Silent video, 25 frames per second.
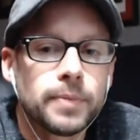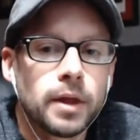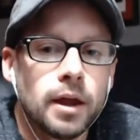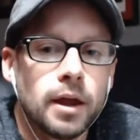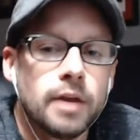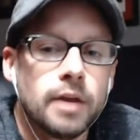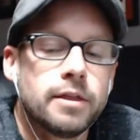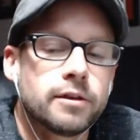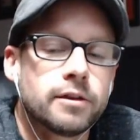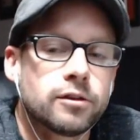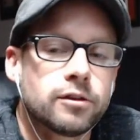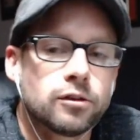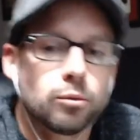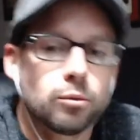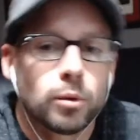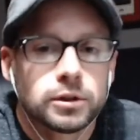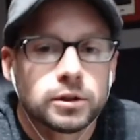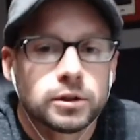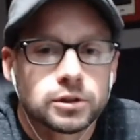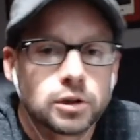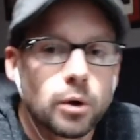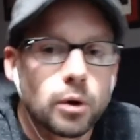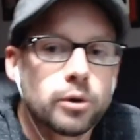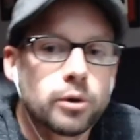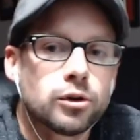And this is
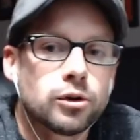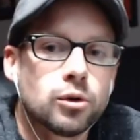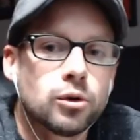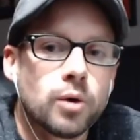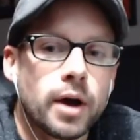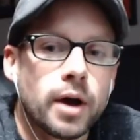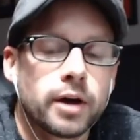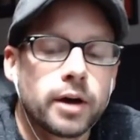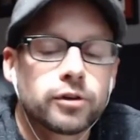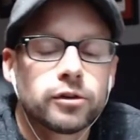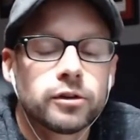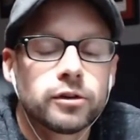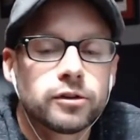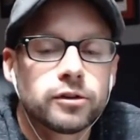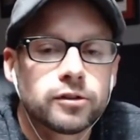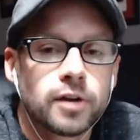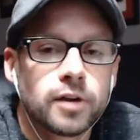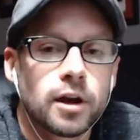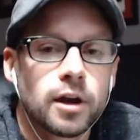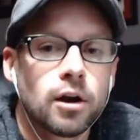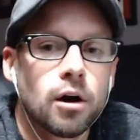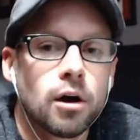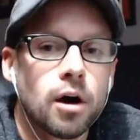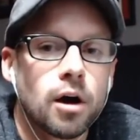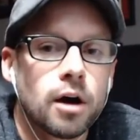what's going to actually
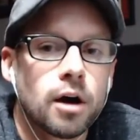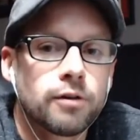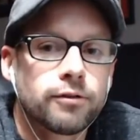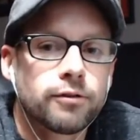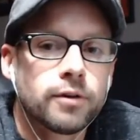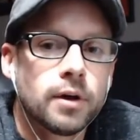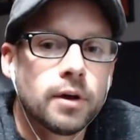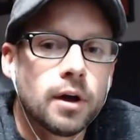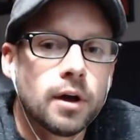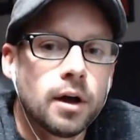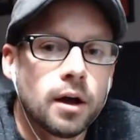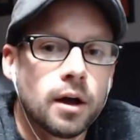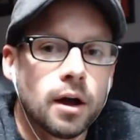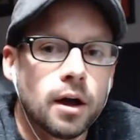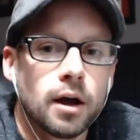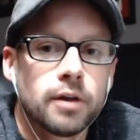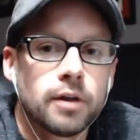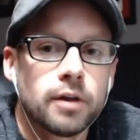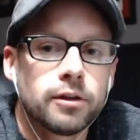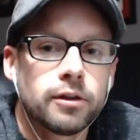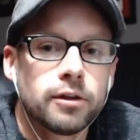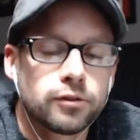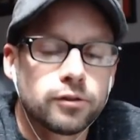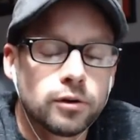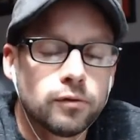set off
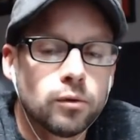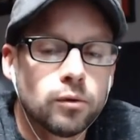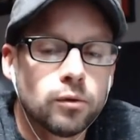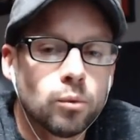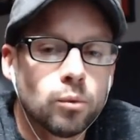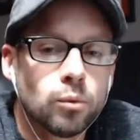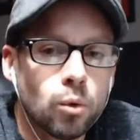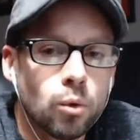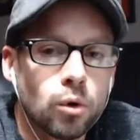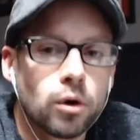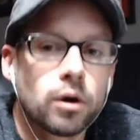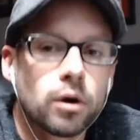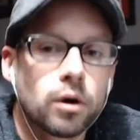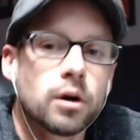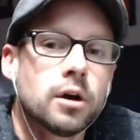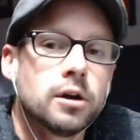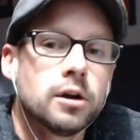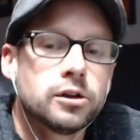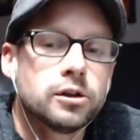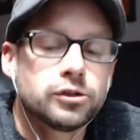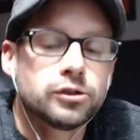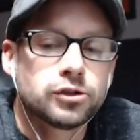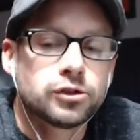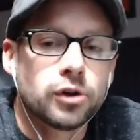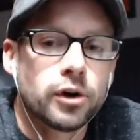the Civil War
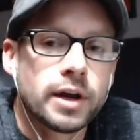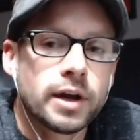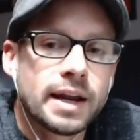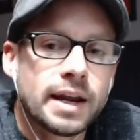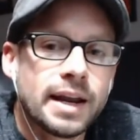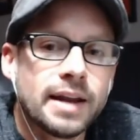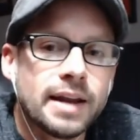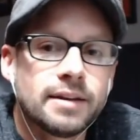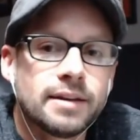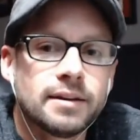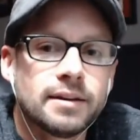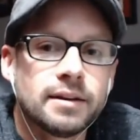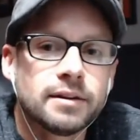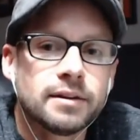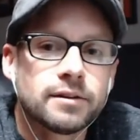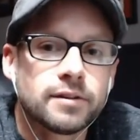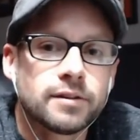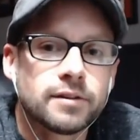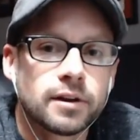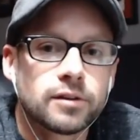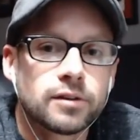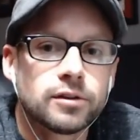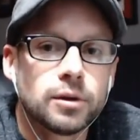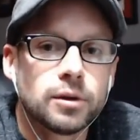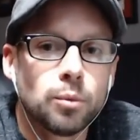starting in
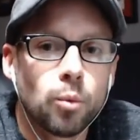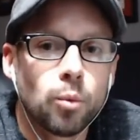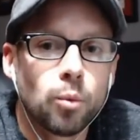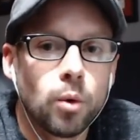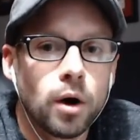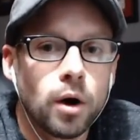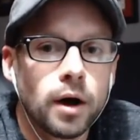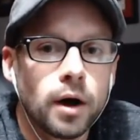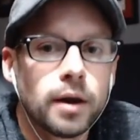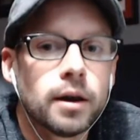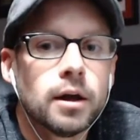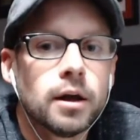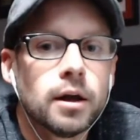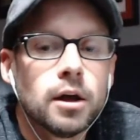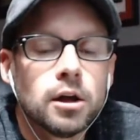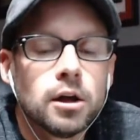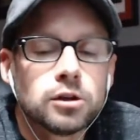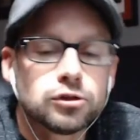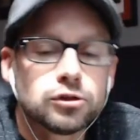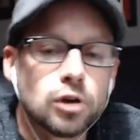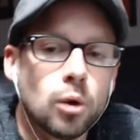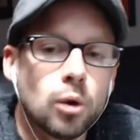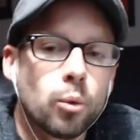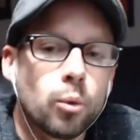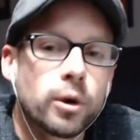1861.
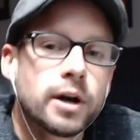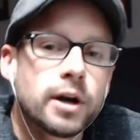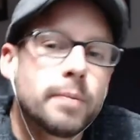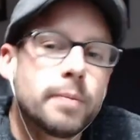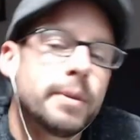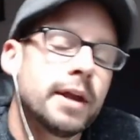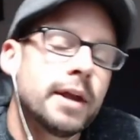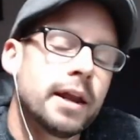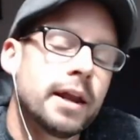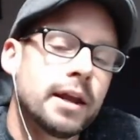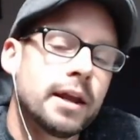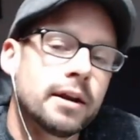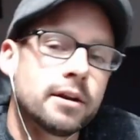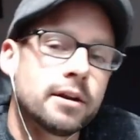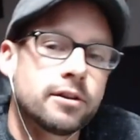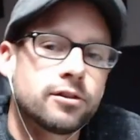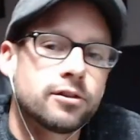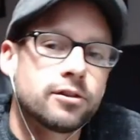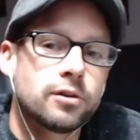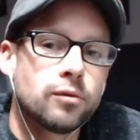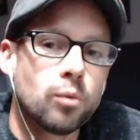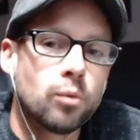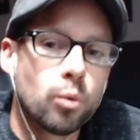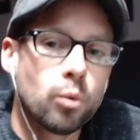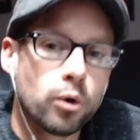So we're going to be getting into the
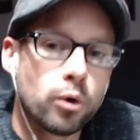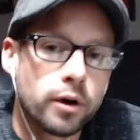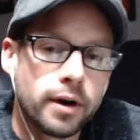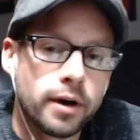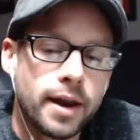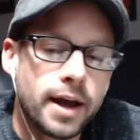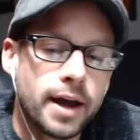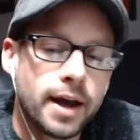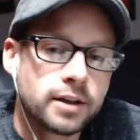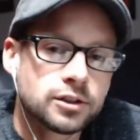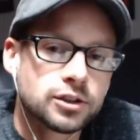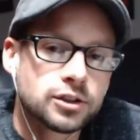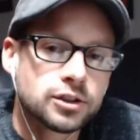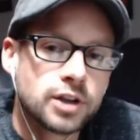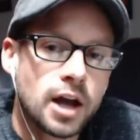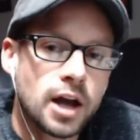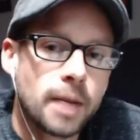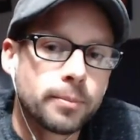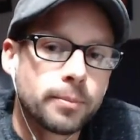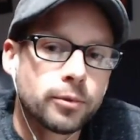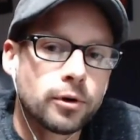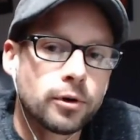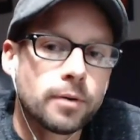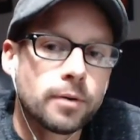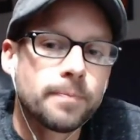Civil War next
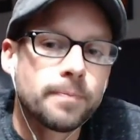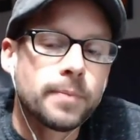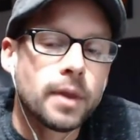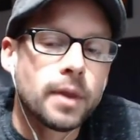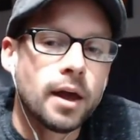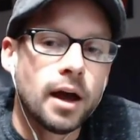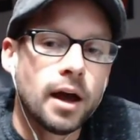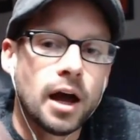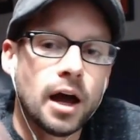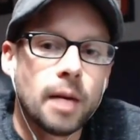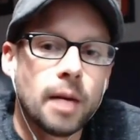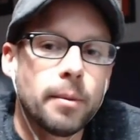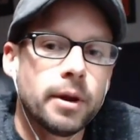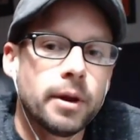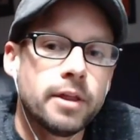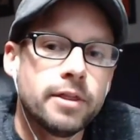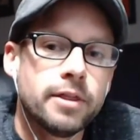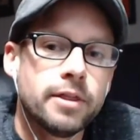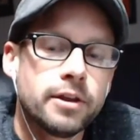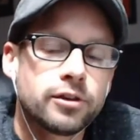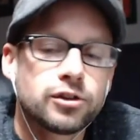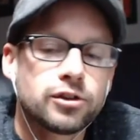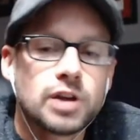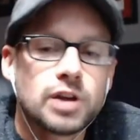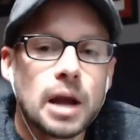chapter, but in
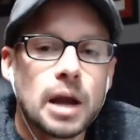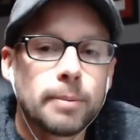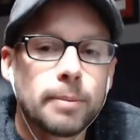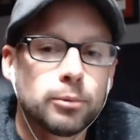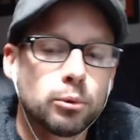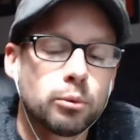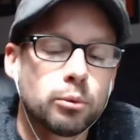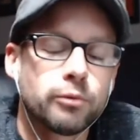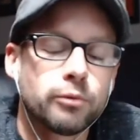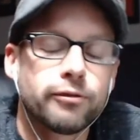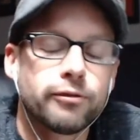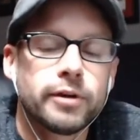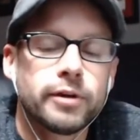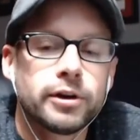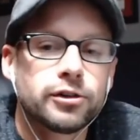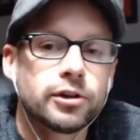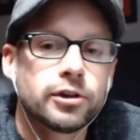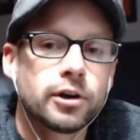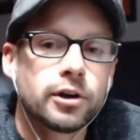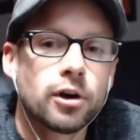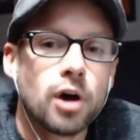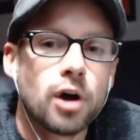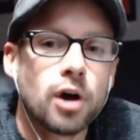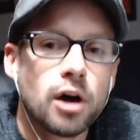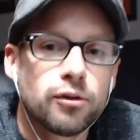this chapter we're finishing
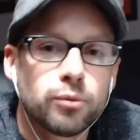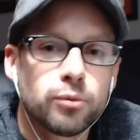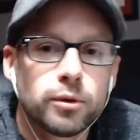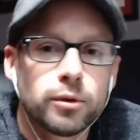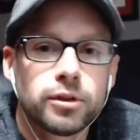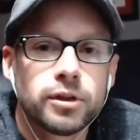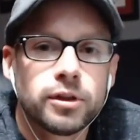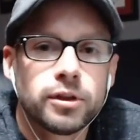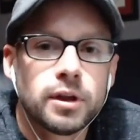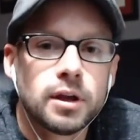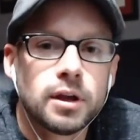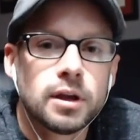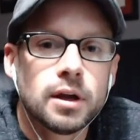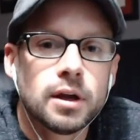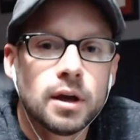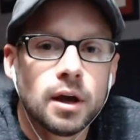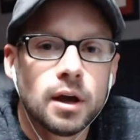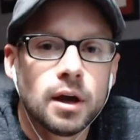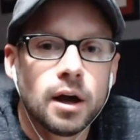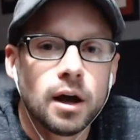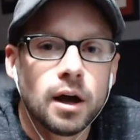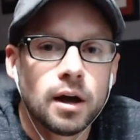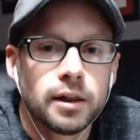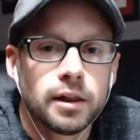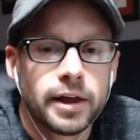it off with the
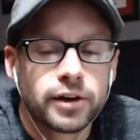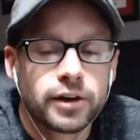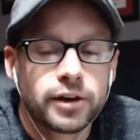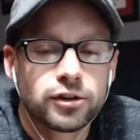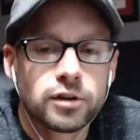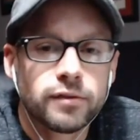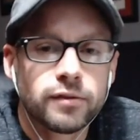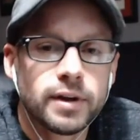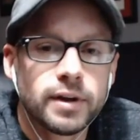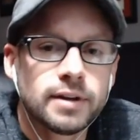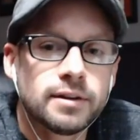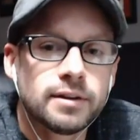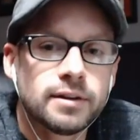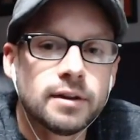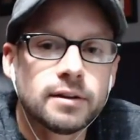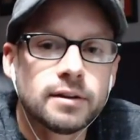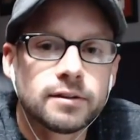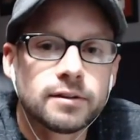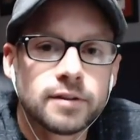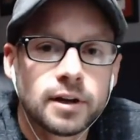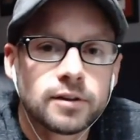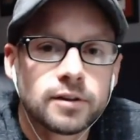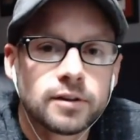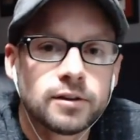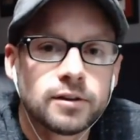election of
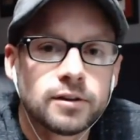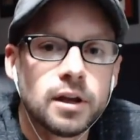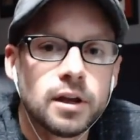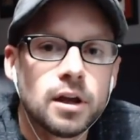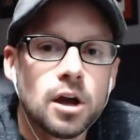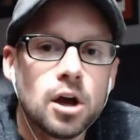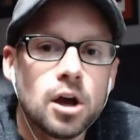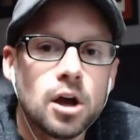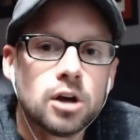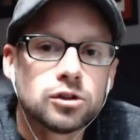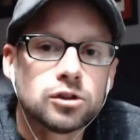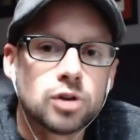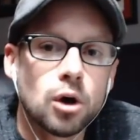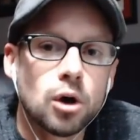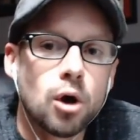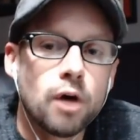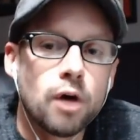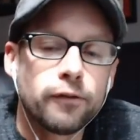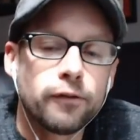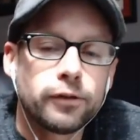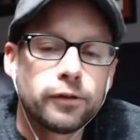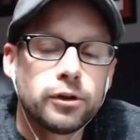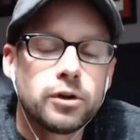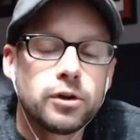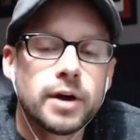1860. So
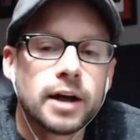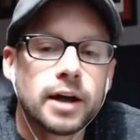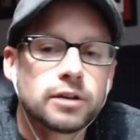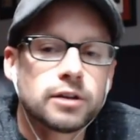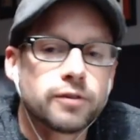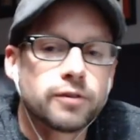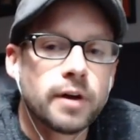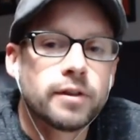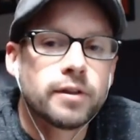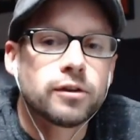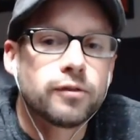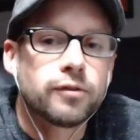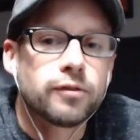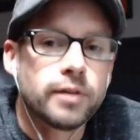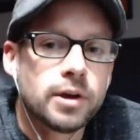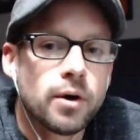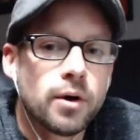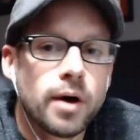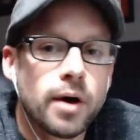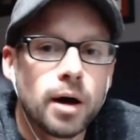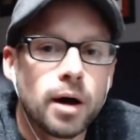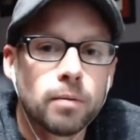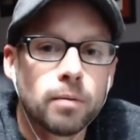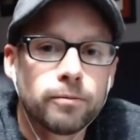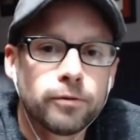hopefully you guys found this video
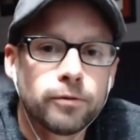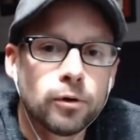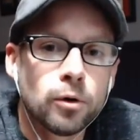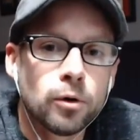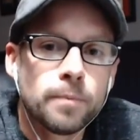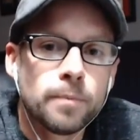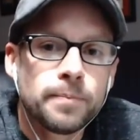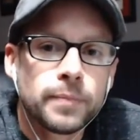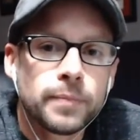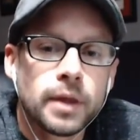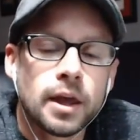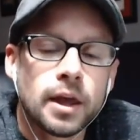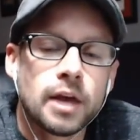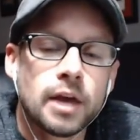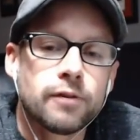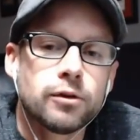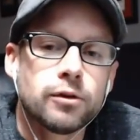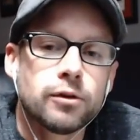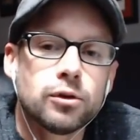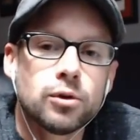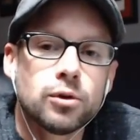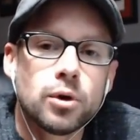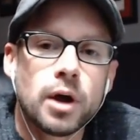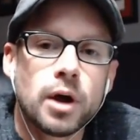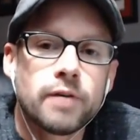helpful. If you
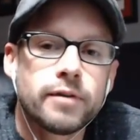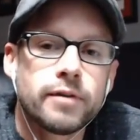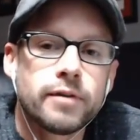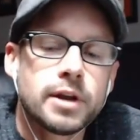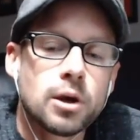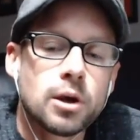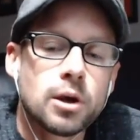do have any